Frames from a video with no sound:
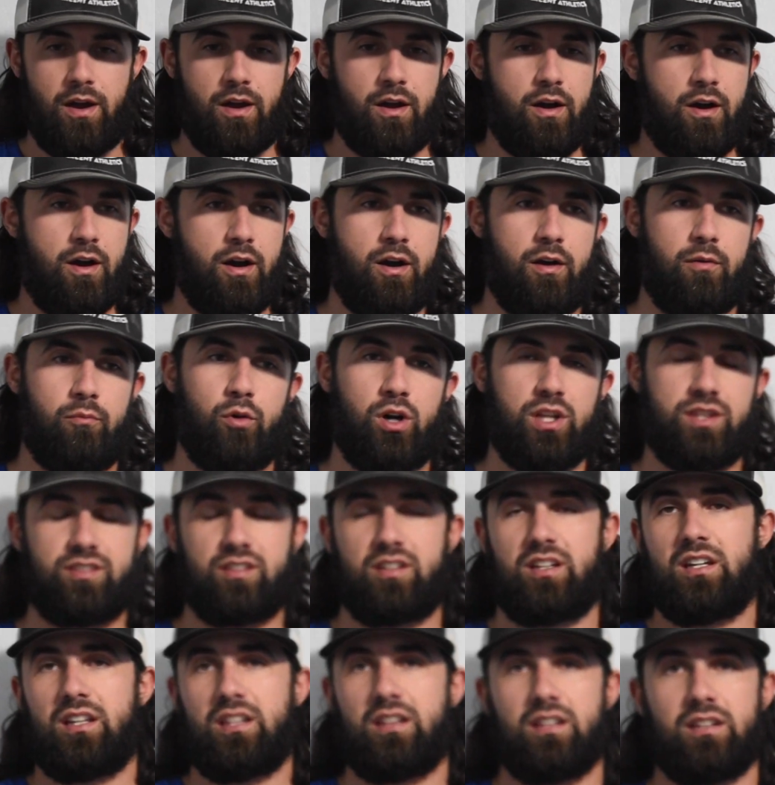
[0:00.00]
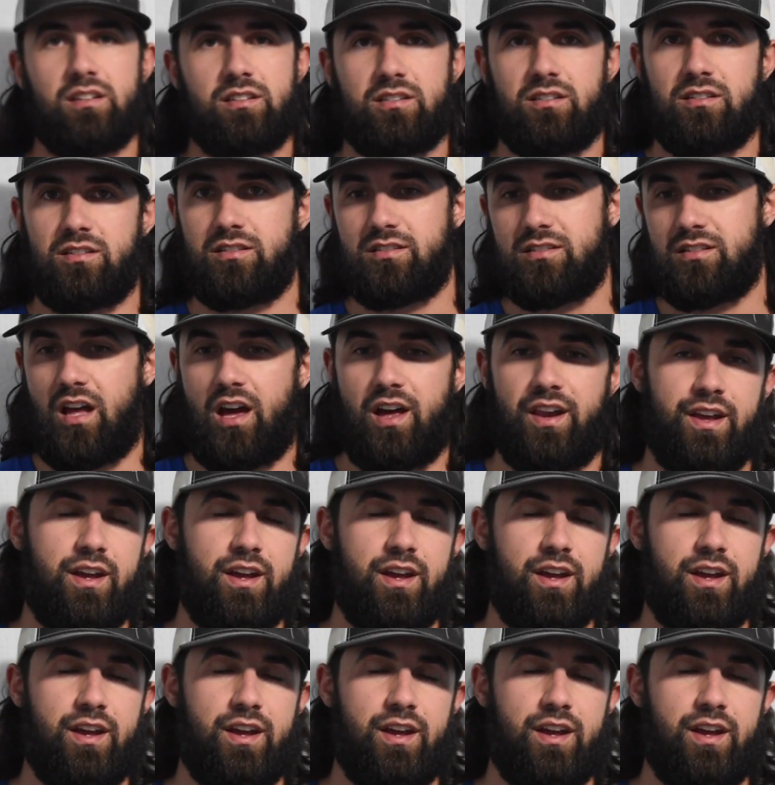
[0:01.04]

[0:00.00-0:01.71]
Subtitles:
Once again, this is not